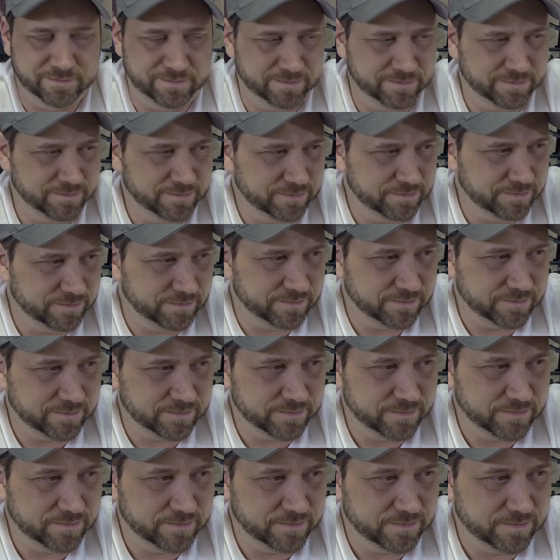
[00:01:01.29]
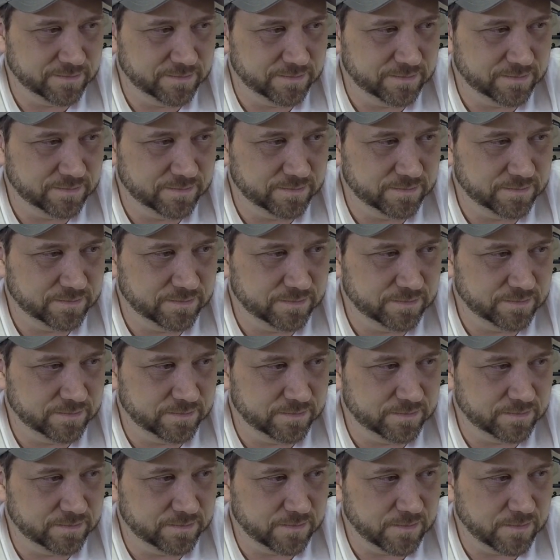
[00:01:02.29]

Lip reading: No one is speaking in this clip.